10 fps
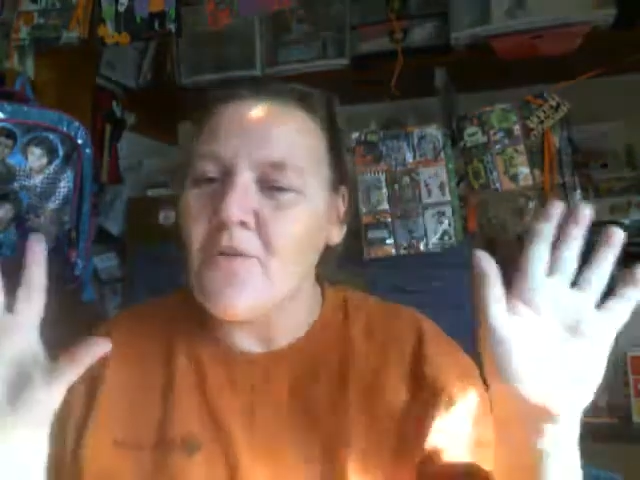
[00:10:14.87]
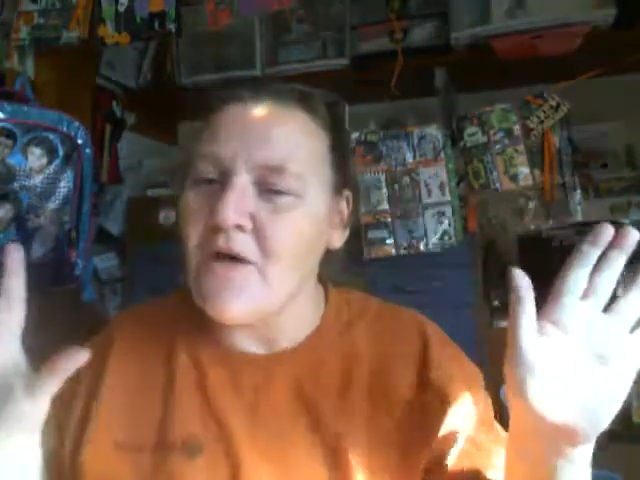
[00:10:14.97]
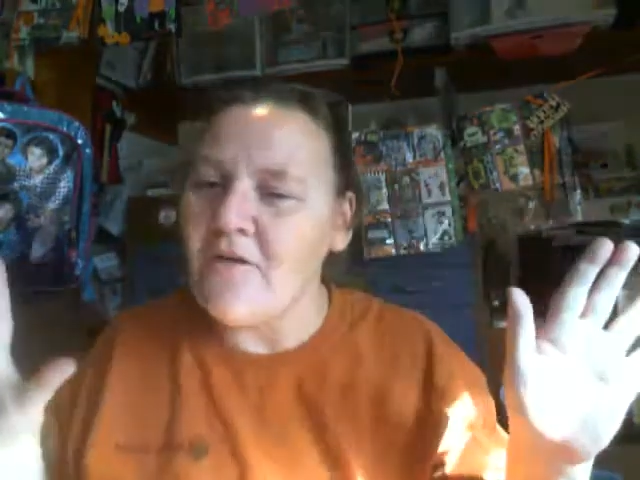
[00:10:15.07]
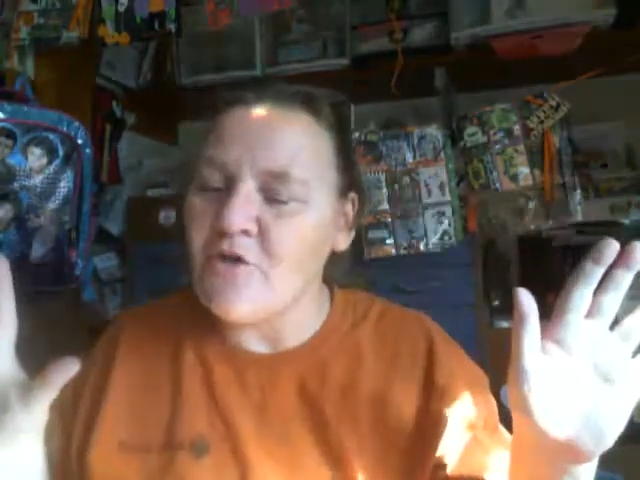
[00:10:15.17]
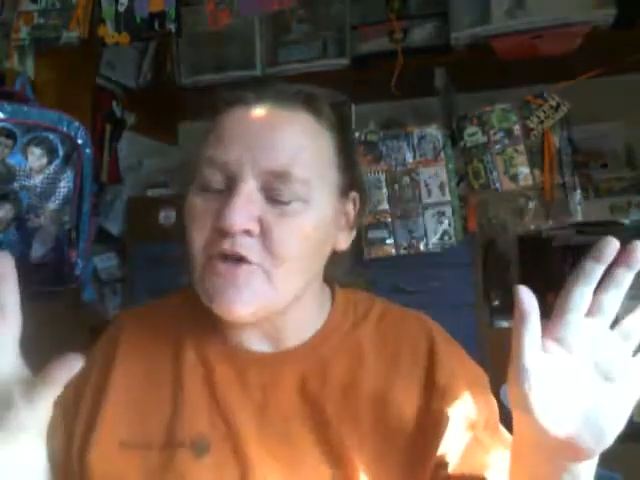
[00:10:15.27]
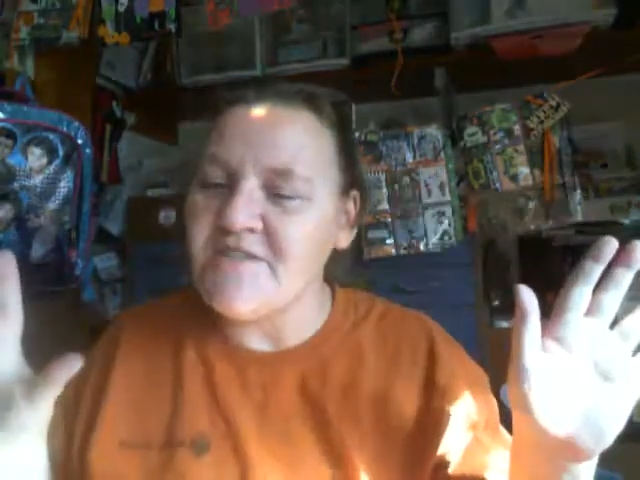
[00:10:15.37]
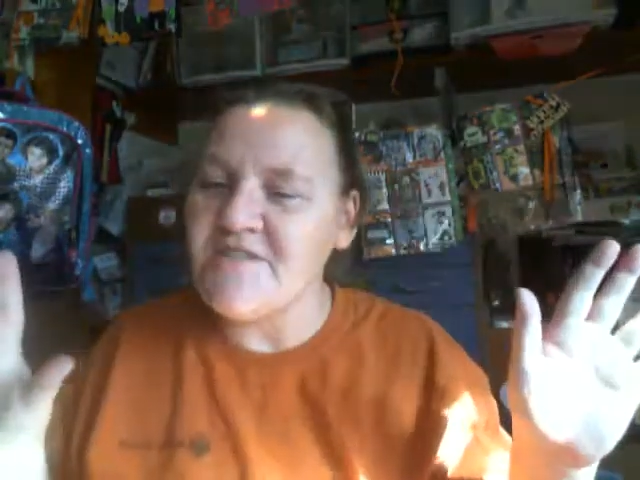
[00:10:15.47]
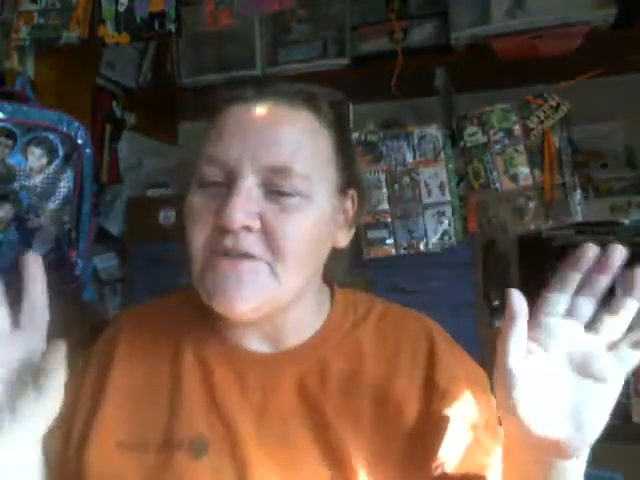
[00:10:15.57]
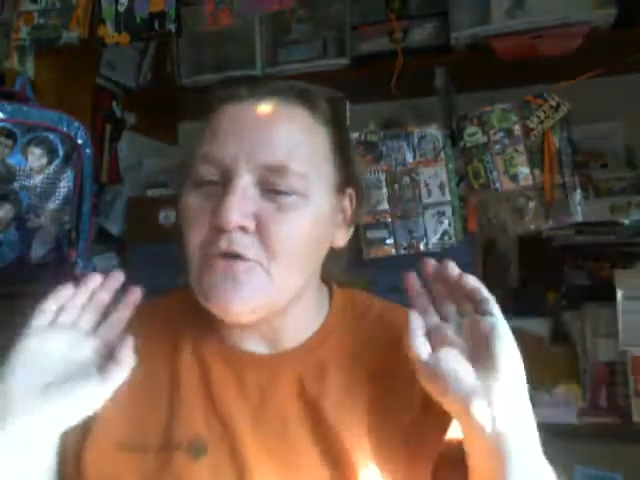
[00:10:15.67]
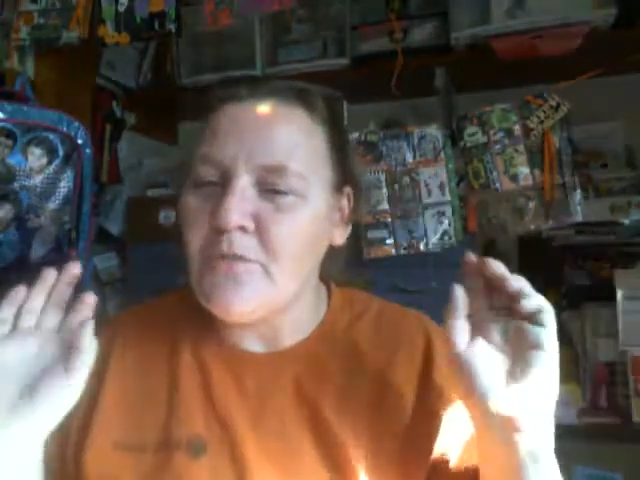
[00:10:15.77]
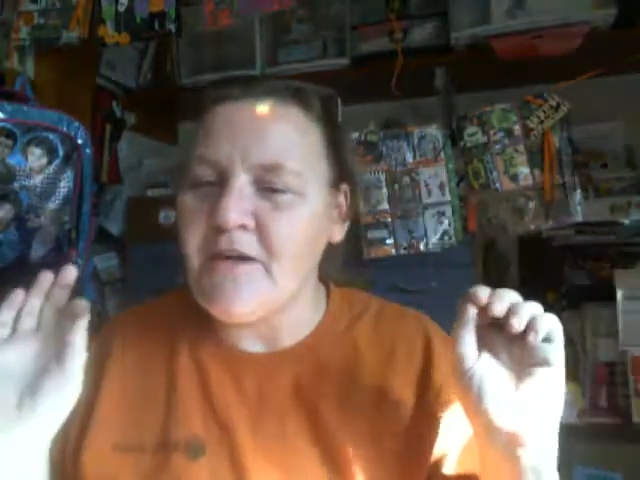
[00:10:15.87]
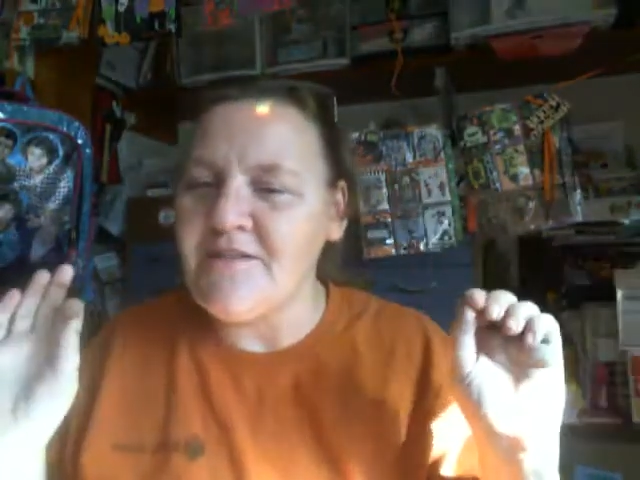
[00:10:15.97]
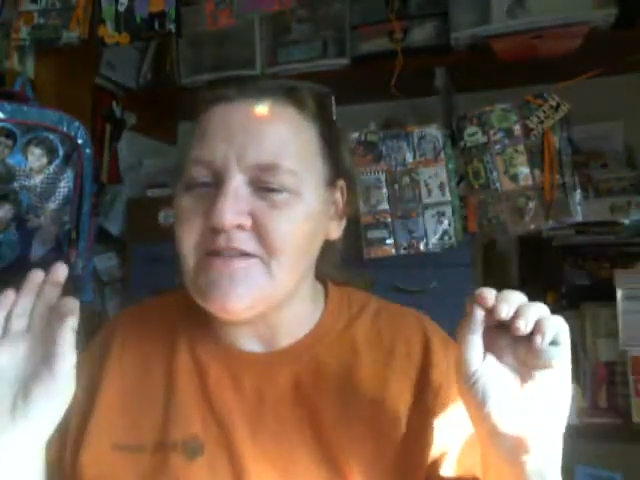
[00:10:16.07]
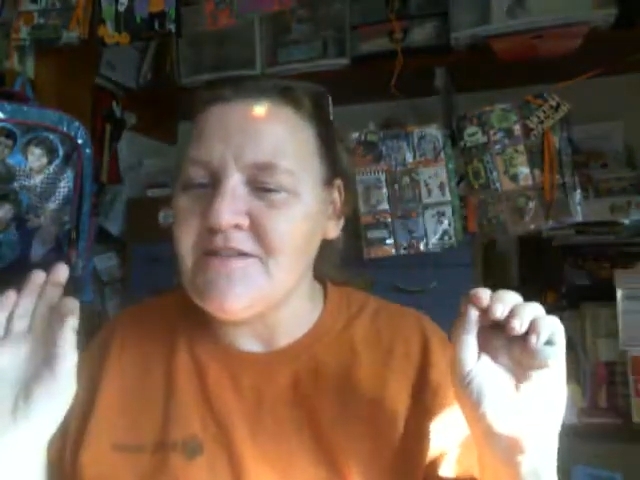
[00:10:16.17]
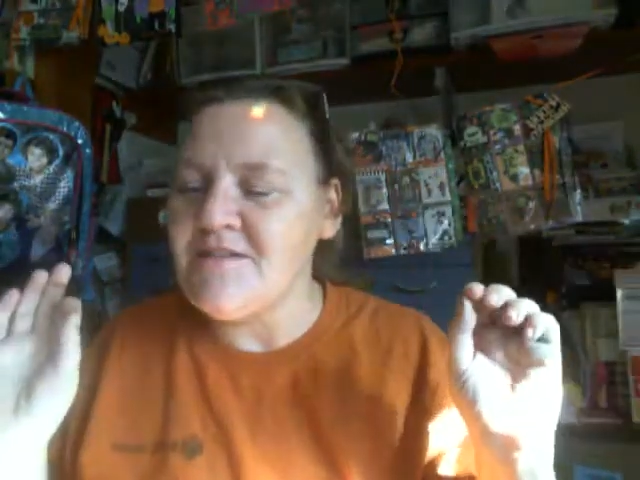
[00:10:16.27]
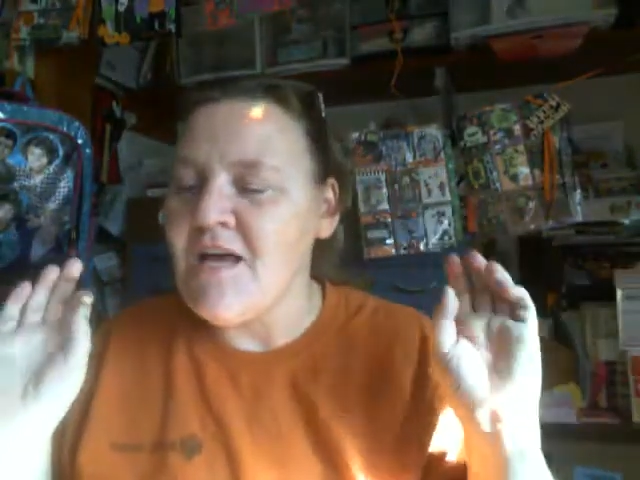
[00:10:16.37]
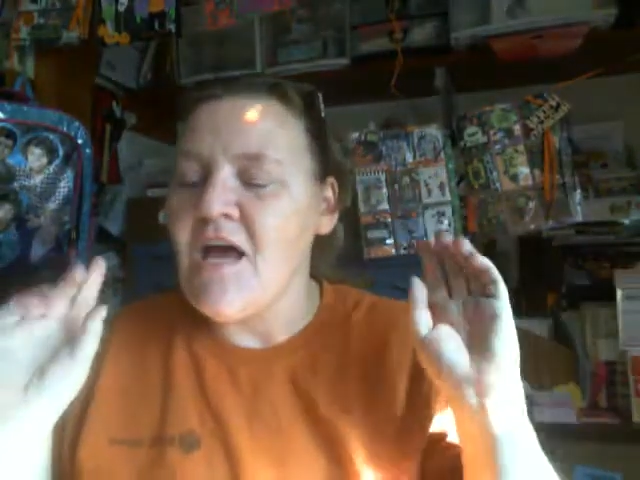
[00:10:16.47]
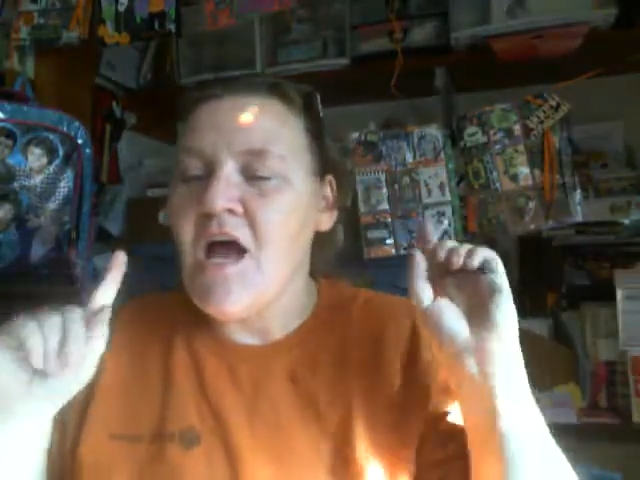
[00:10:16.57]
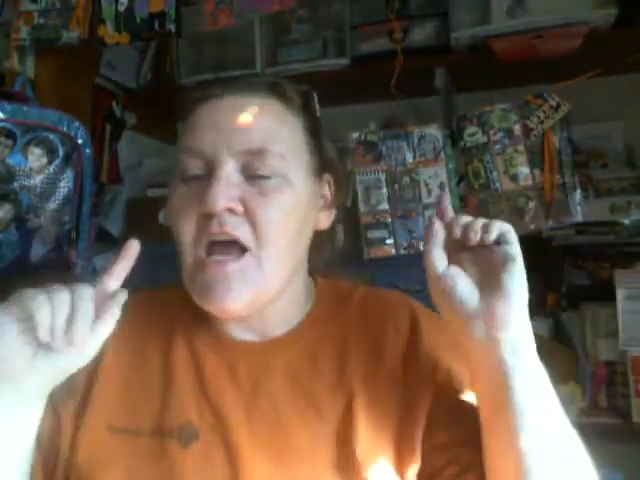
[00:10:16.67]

and I will have Crystal Lumpkins